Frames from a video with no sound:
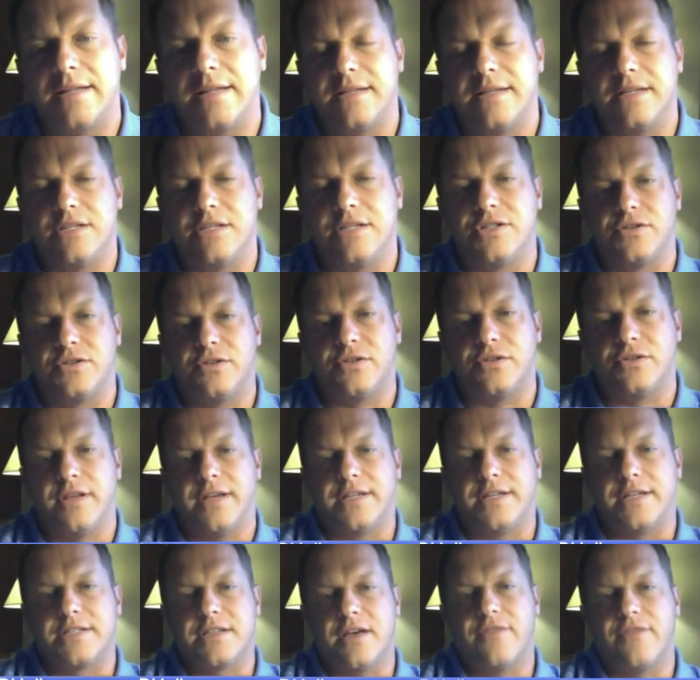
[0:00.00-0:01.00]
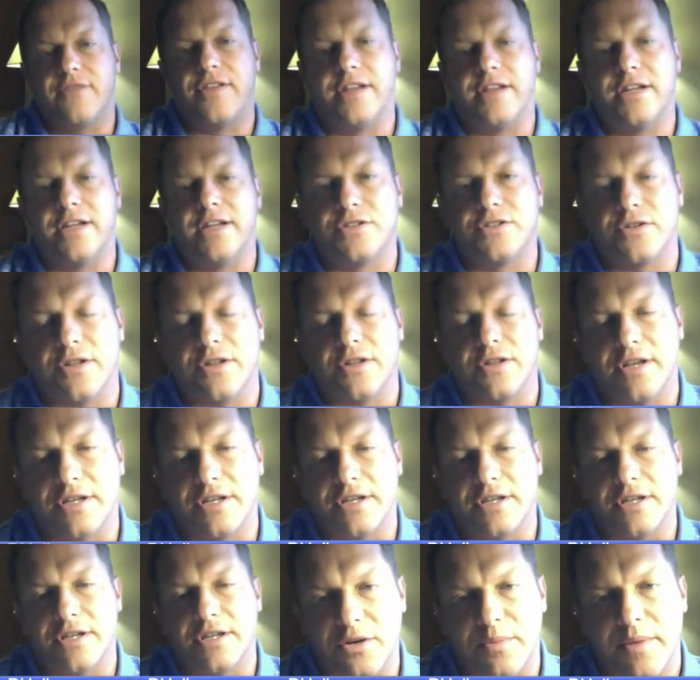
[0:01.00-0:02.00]
DiJulius of the DiJulius
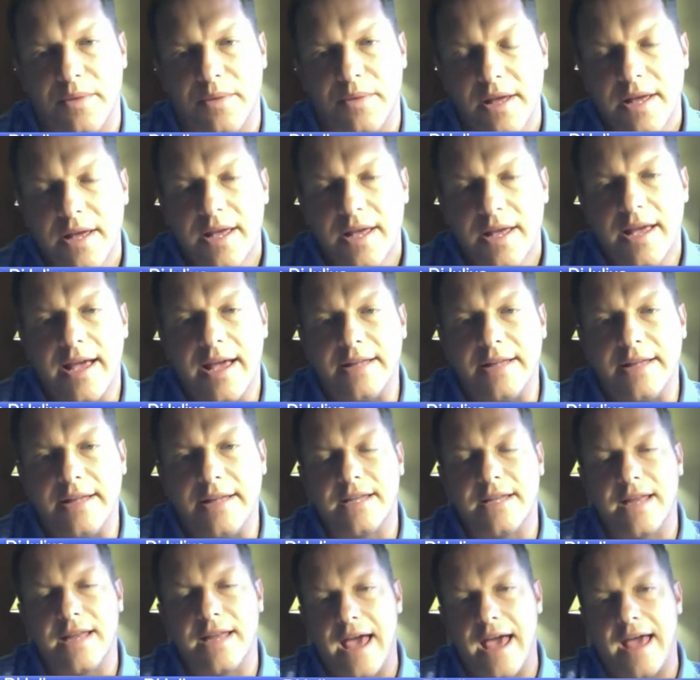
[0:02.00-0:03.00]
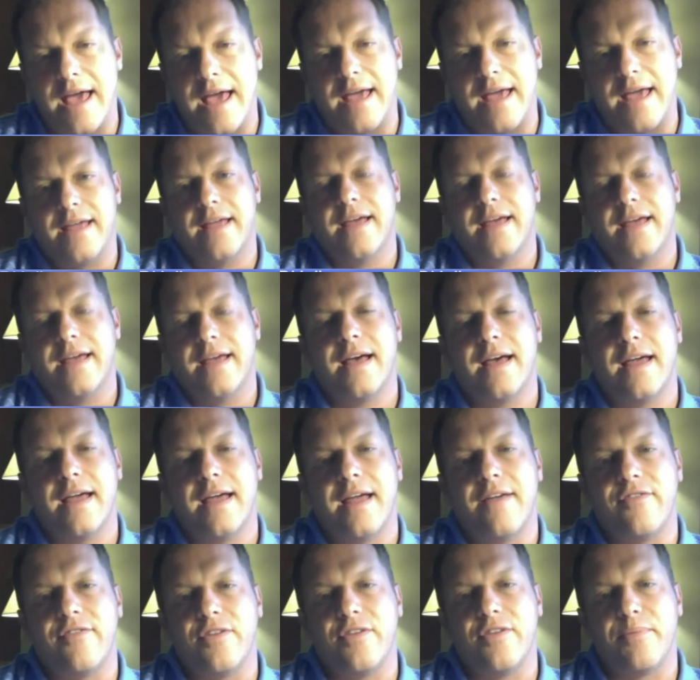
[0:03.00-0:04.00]
Group, and today I
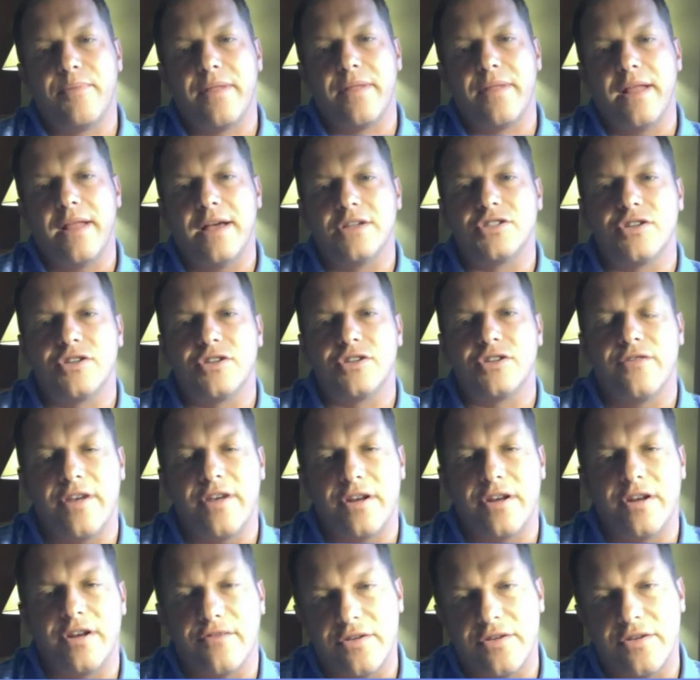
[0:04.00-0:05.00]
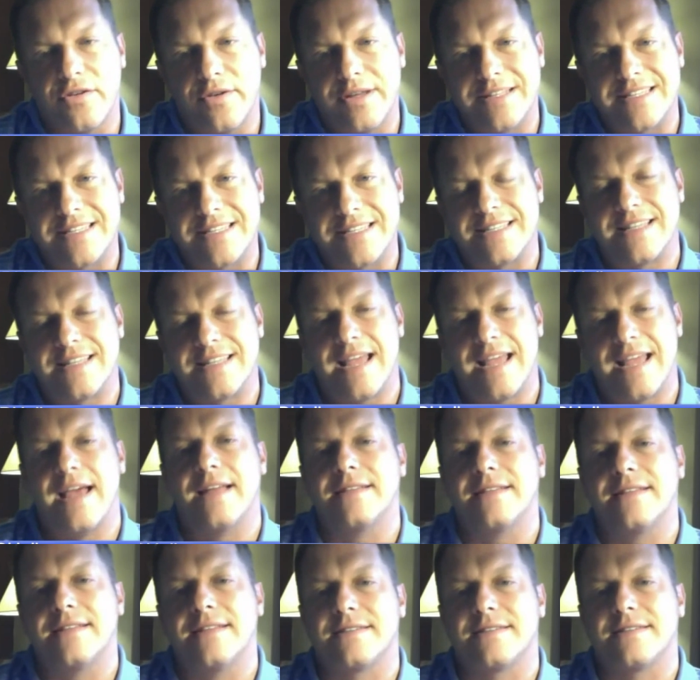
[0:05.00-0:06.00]
have the pleasure of interviewing
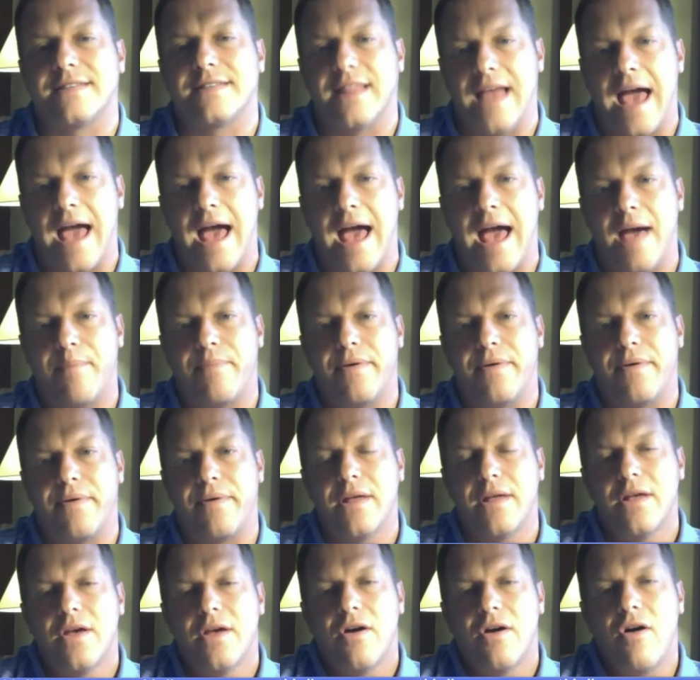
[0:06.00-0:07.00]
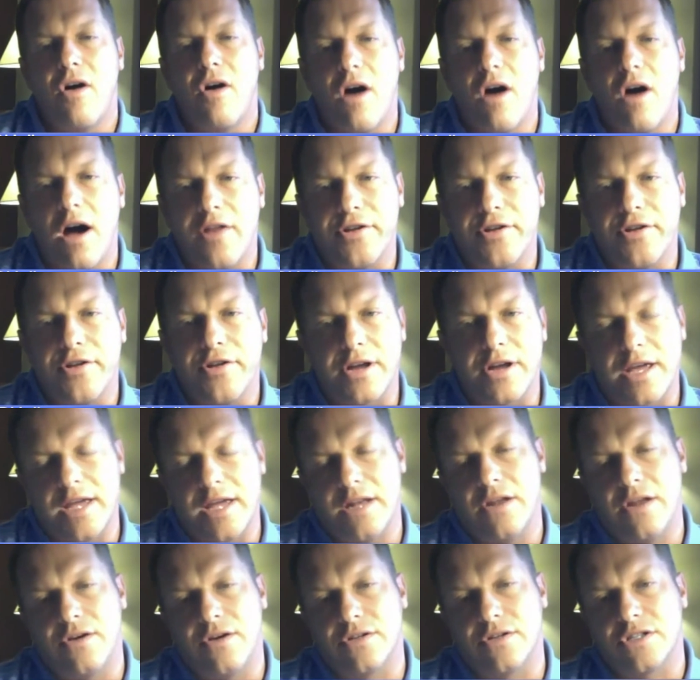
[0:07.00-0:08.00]
Stan Slapp, author,
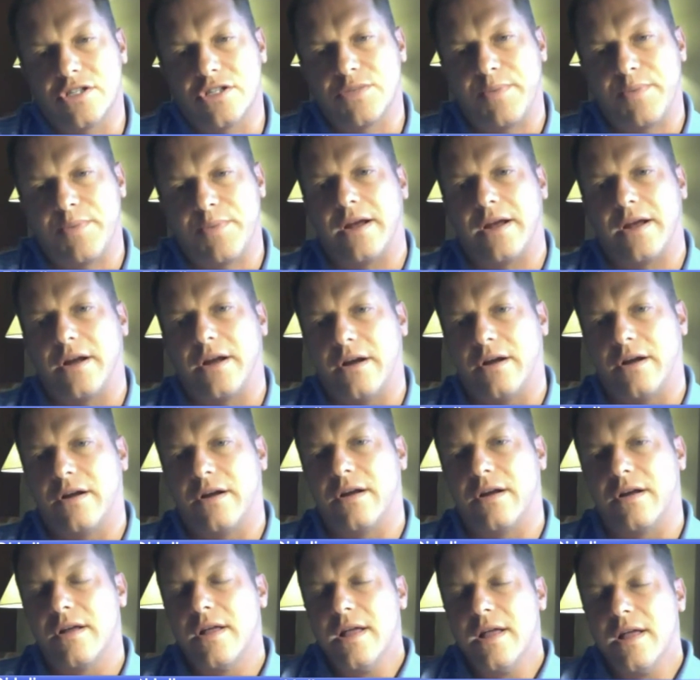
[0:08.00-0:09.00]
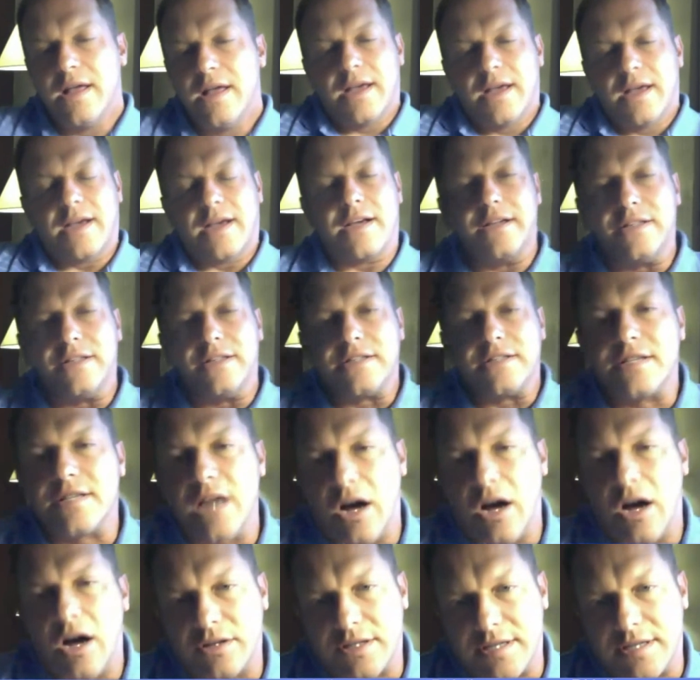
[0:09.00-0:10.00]
keynote speaker,
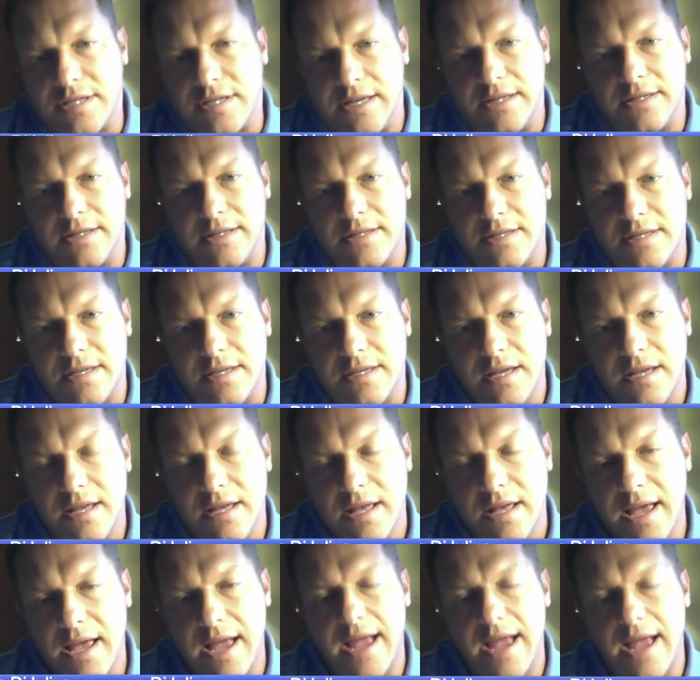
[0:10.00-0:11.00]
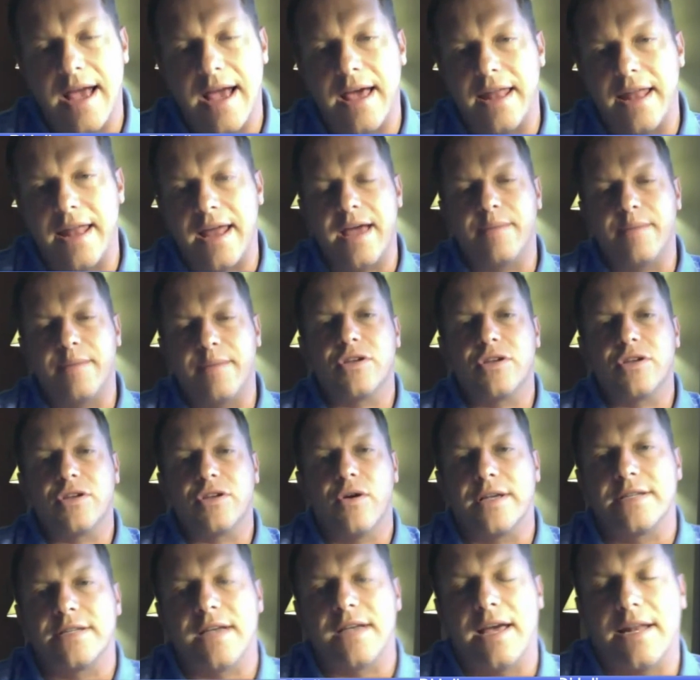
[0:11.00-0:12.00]
consultant, and I am so
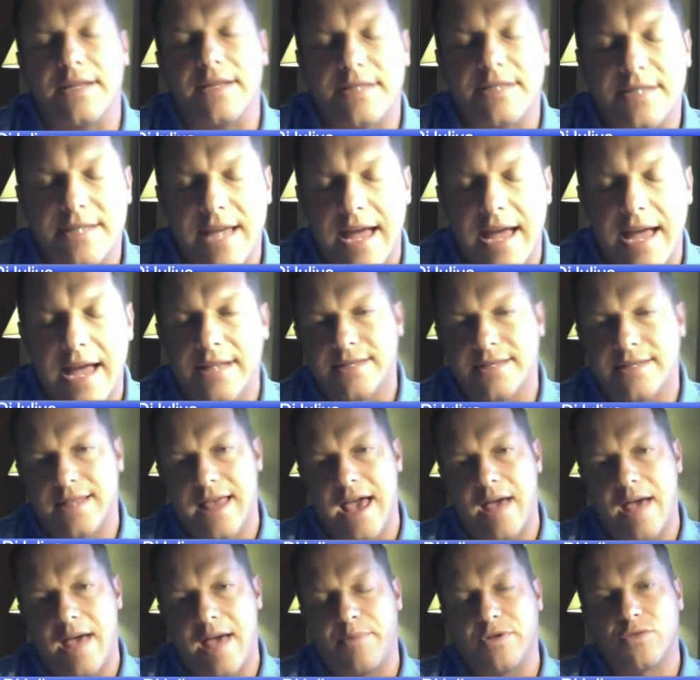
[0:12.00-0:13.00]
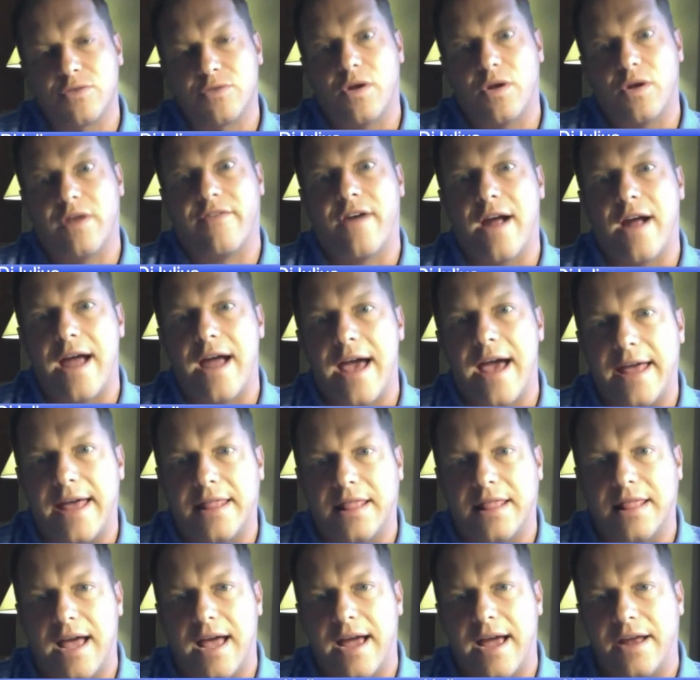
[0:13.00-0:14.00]
excited. Stan Slapp is one of our
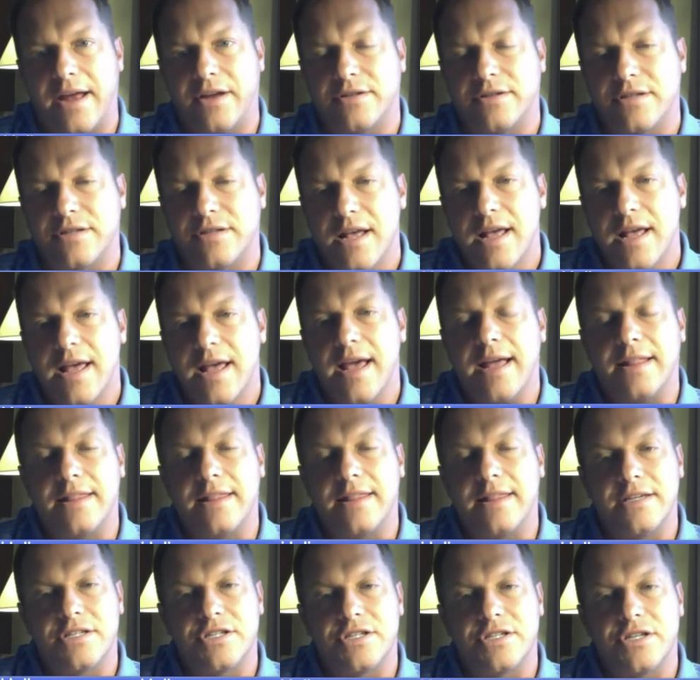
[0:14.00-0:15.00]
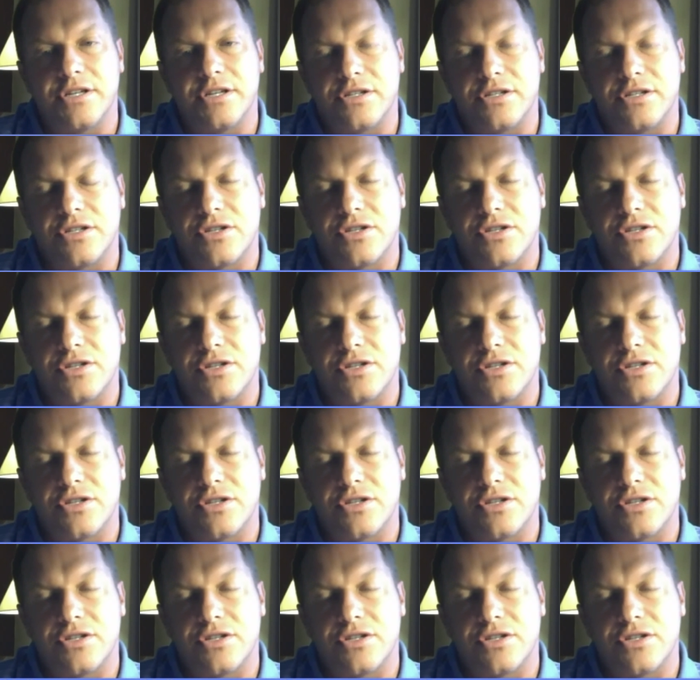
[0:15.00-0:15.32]
headliners at this year's